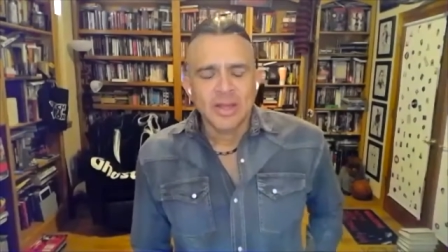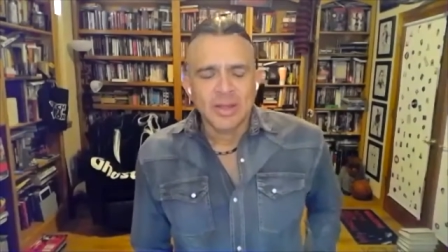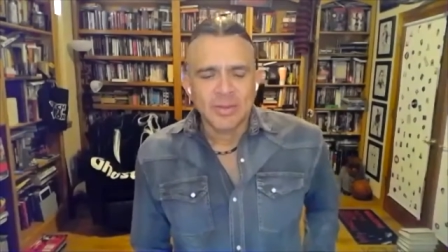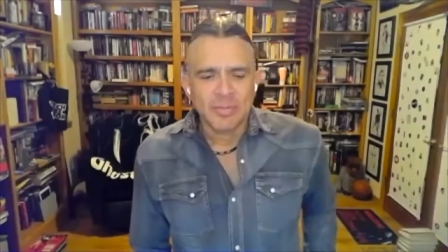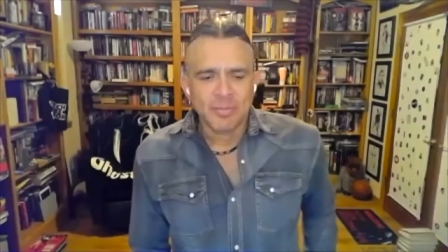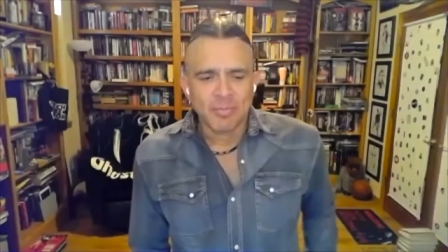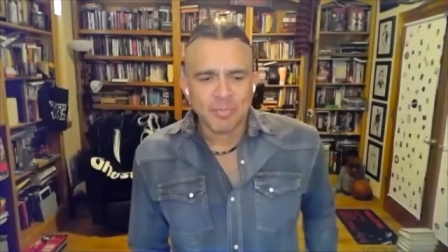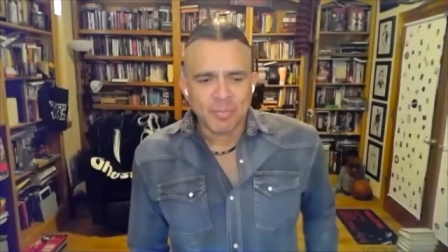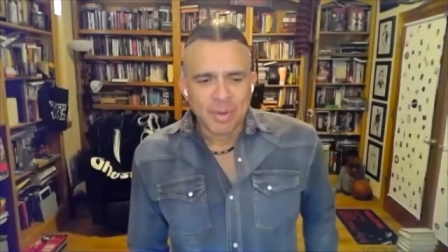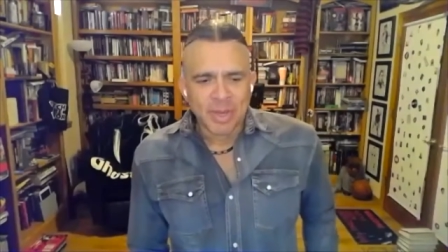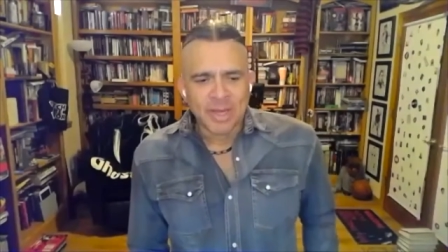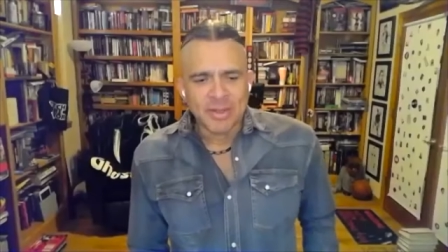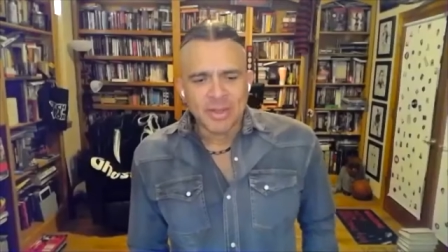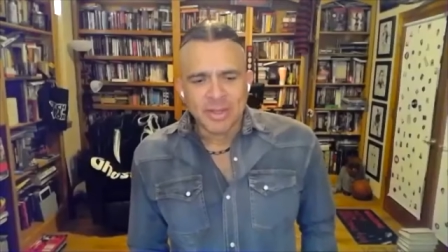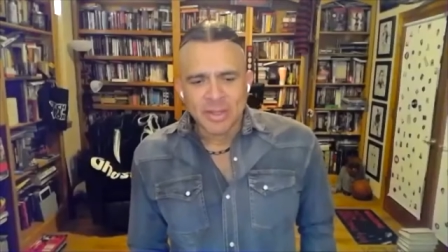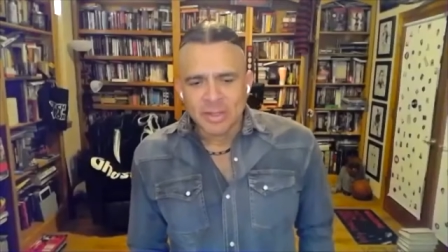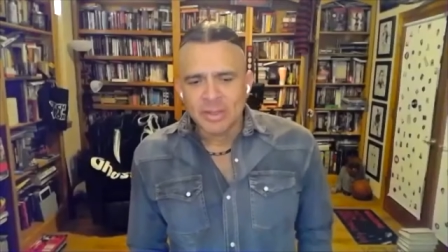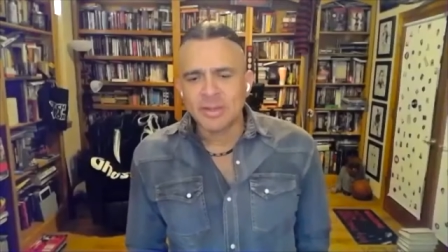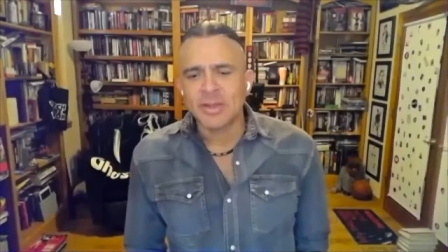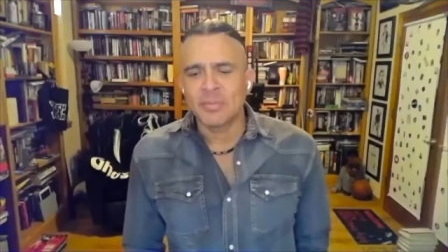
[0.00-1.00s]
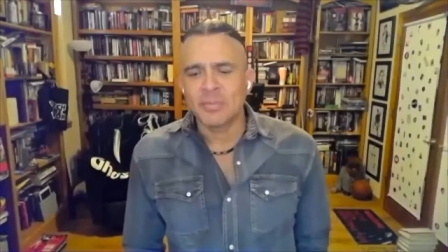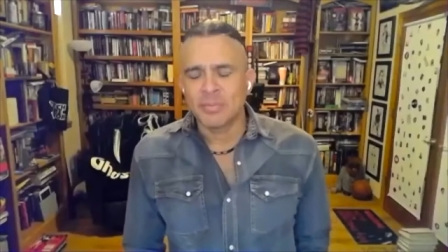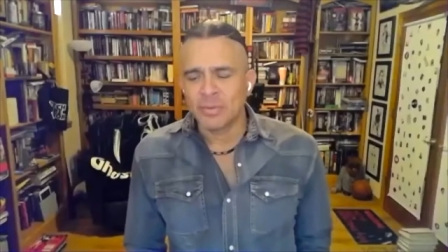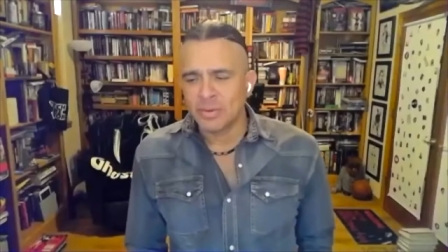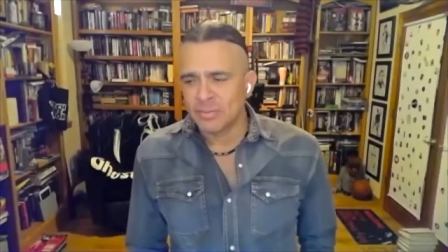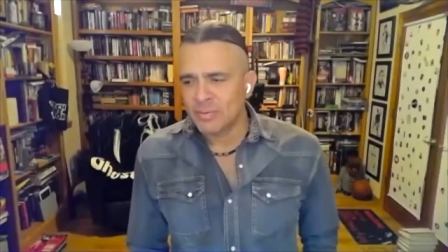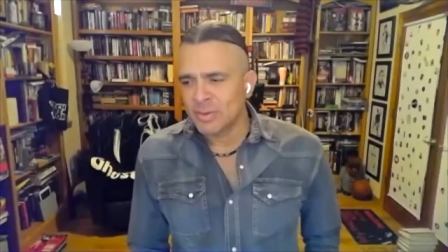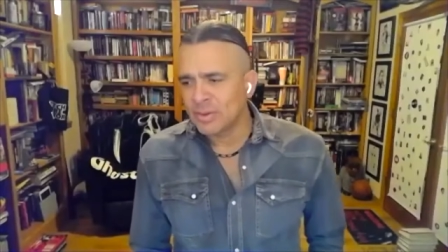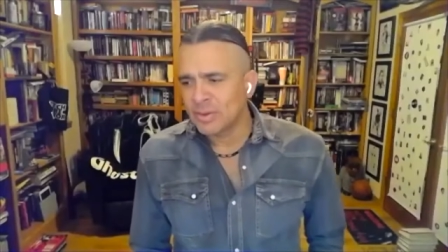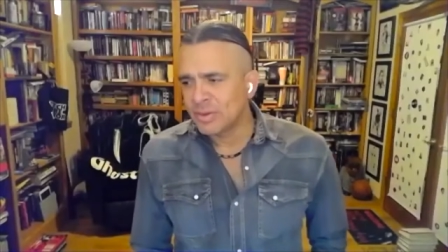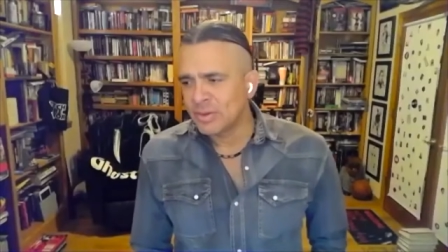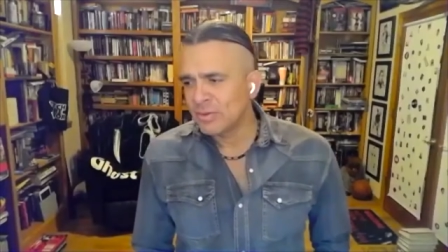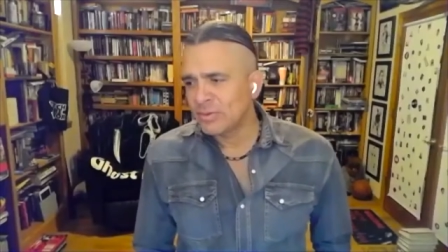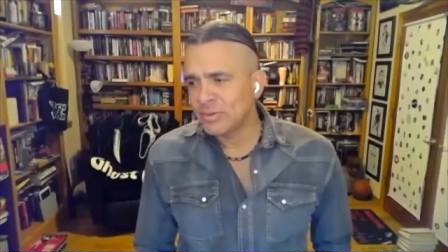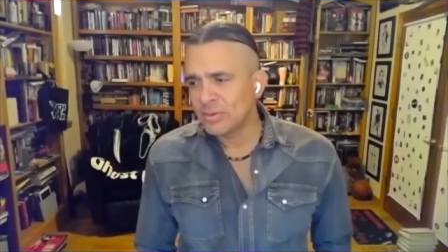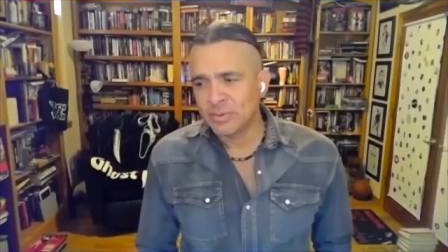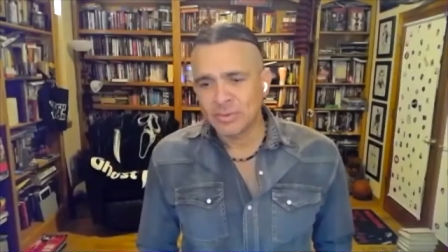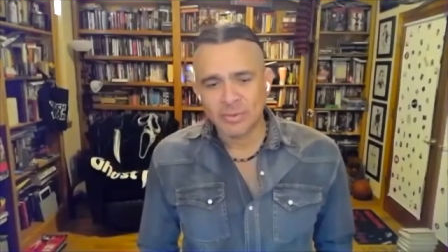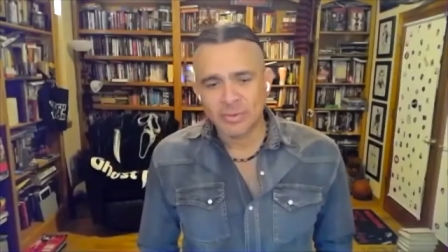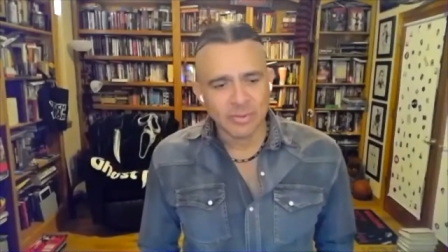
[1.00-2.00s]
By the end of that movie,
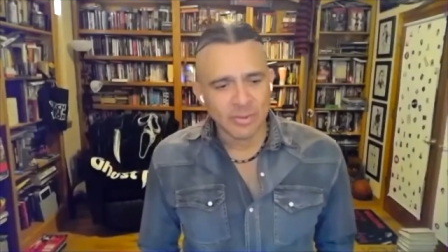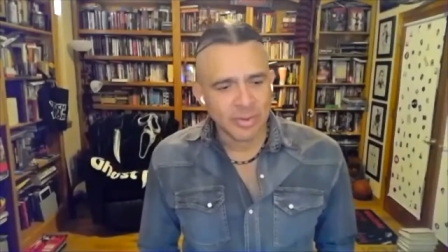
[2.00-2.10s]
she's